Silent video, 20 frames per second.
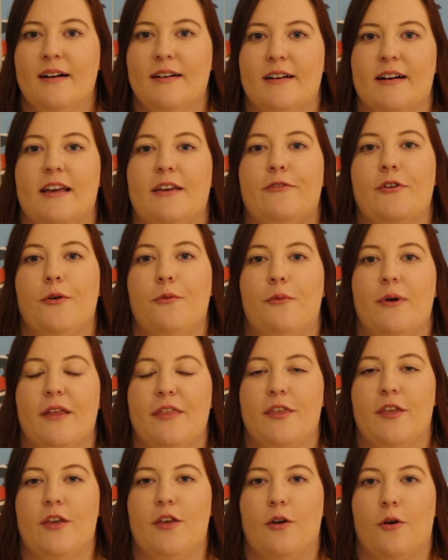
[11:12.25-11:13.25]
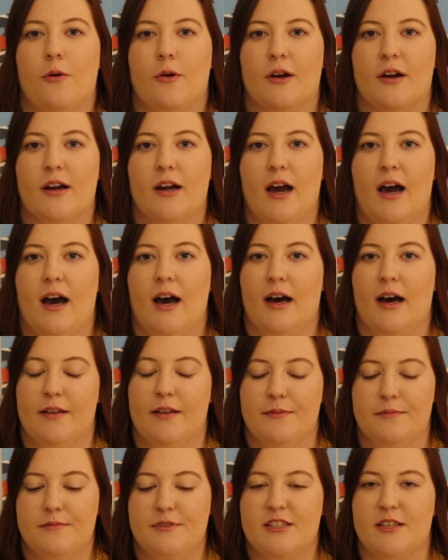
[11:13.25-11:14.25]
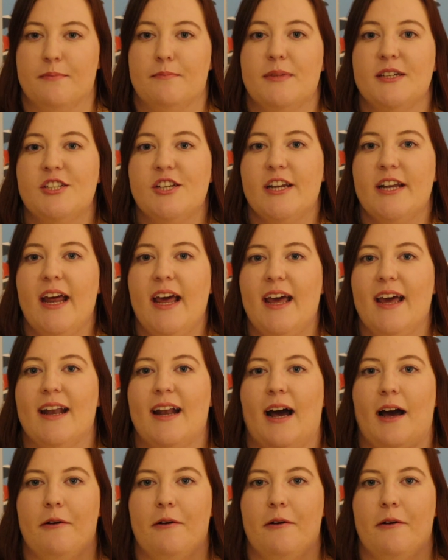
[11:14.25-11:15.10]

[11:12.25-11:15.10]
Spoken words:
Leave it with your submission and